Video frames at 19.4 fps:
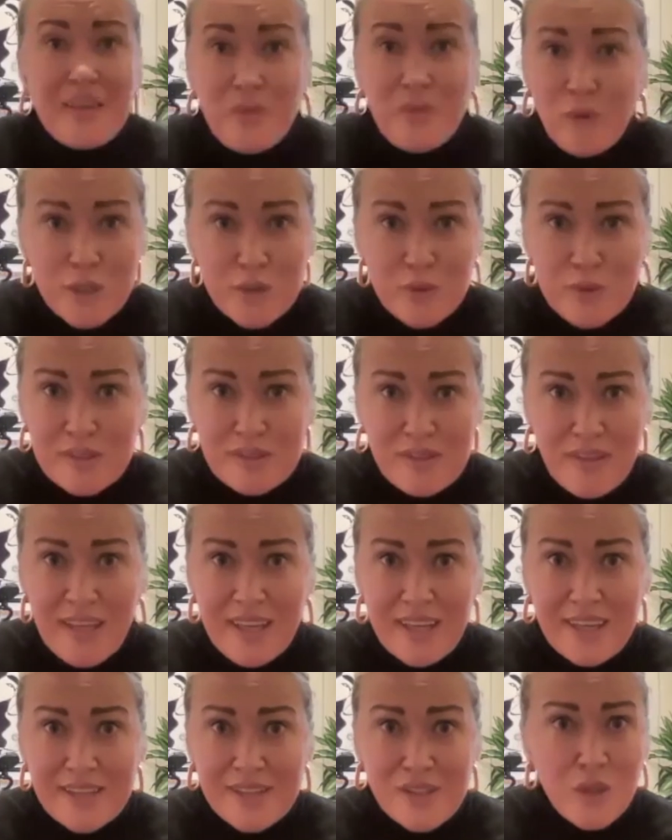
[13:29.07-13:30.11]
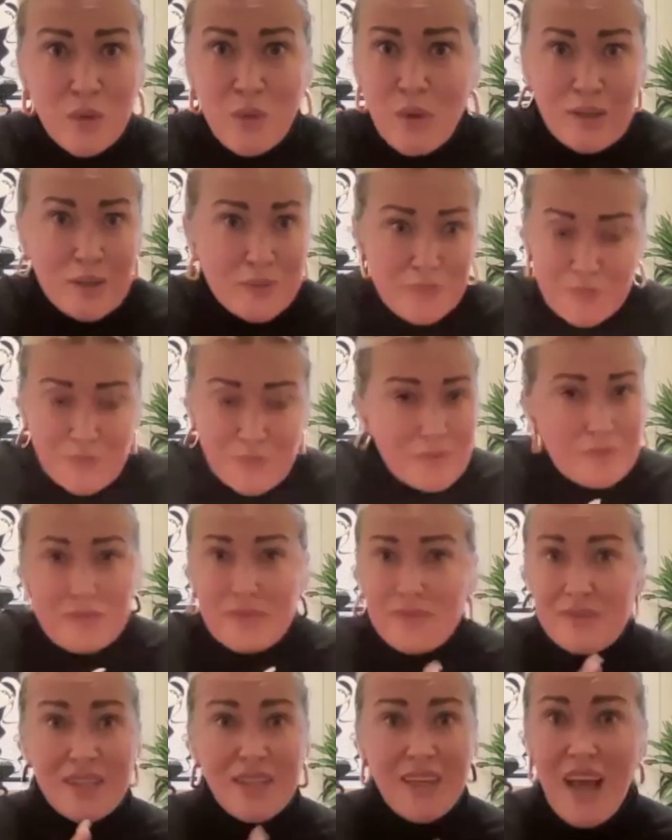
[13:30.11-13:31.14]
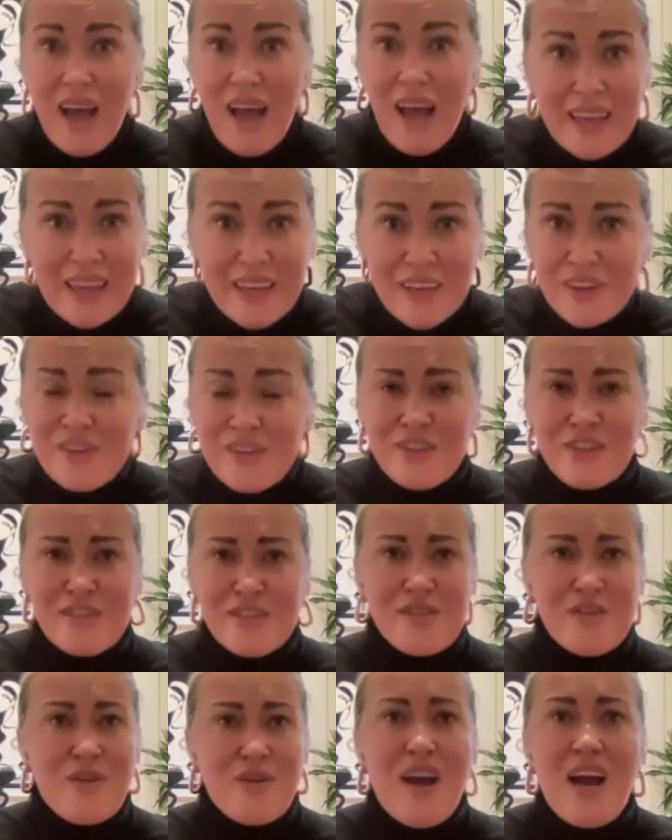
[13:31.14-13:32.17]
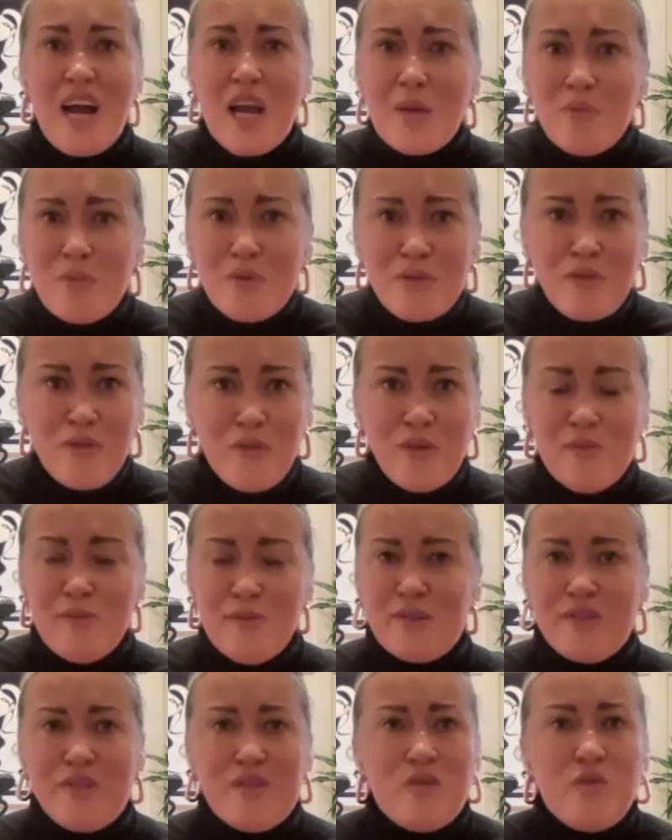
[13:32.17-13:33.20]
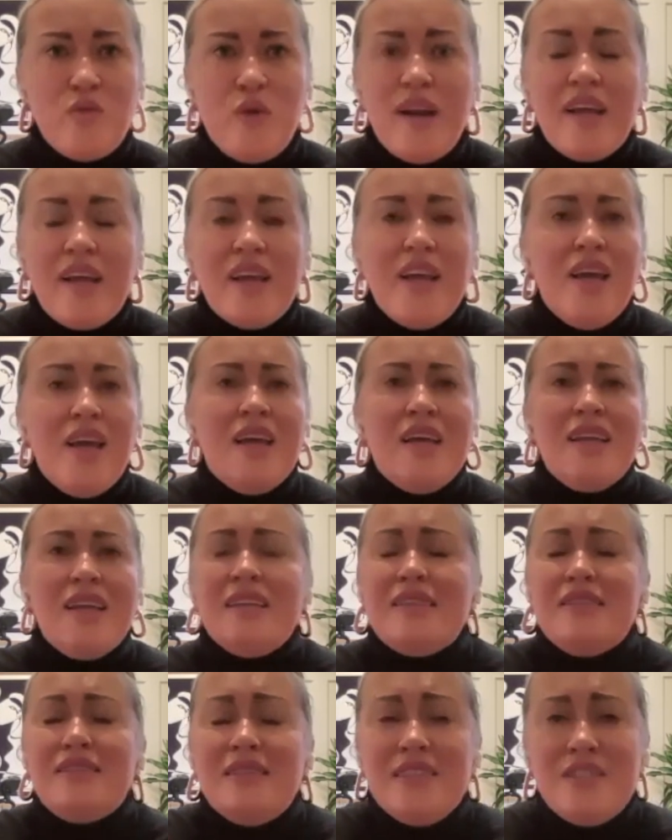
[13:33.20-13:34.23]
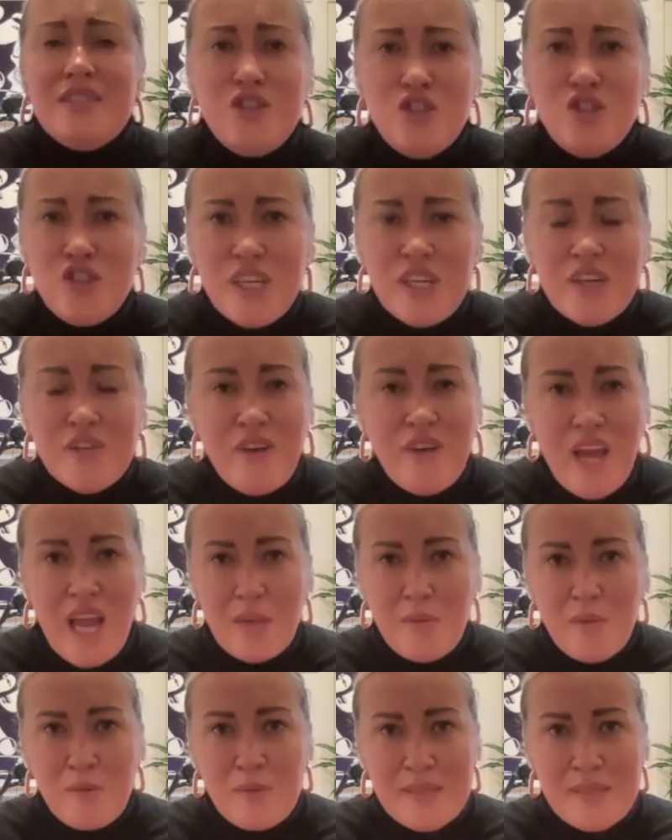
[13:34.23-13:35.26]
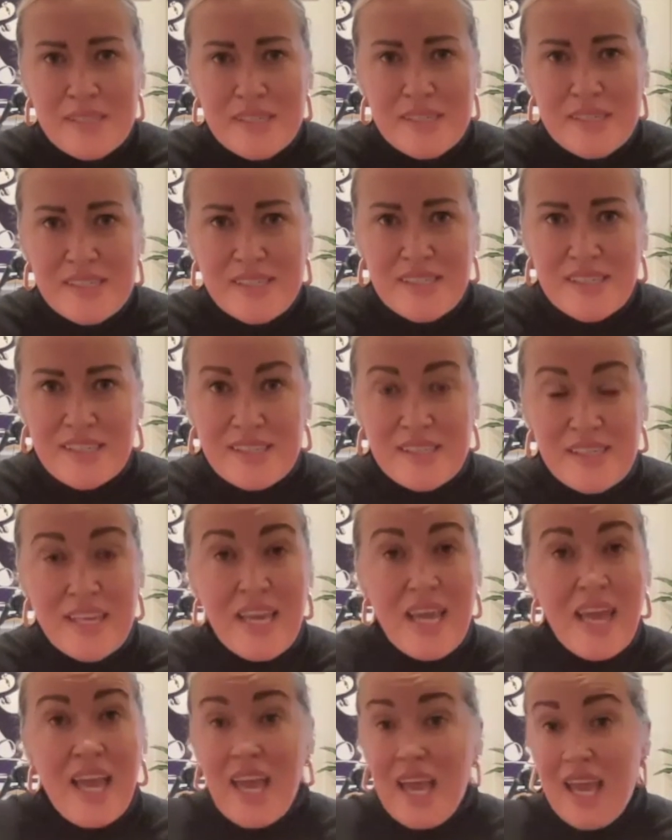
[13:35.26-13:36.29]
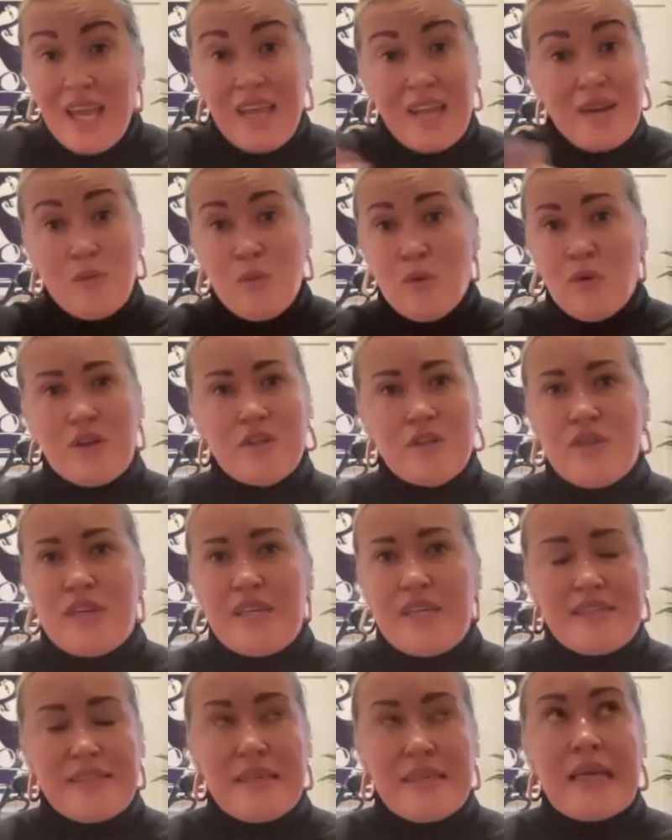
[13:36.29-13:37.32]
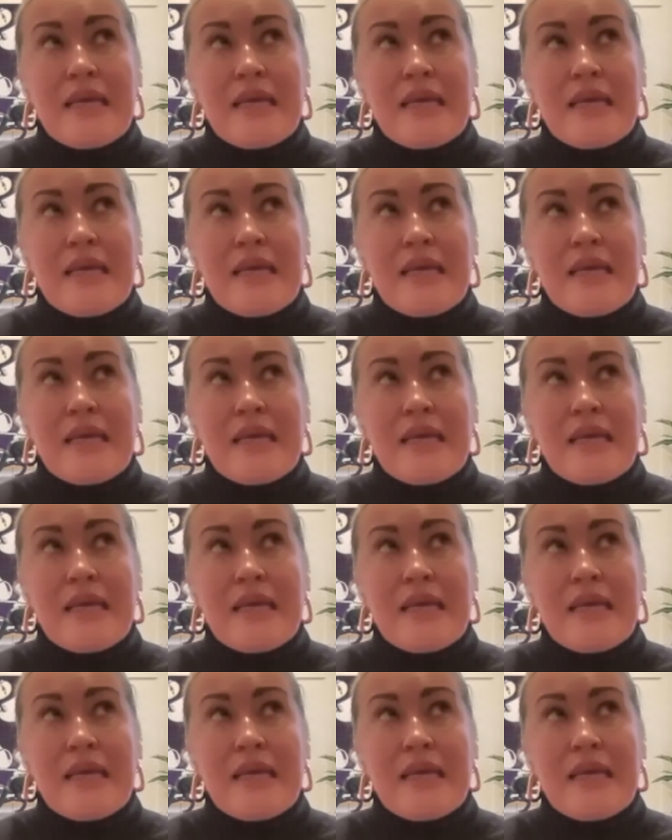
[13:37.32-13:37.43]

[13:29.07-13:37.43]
I've worked with clients who are high earners, they're high performers, they're running legit viable businesses, and mortgage rates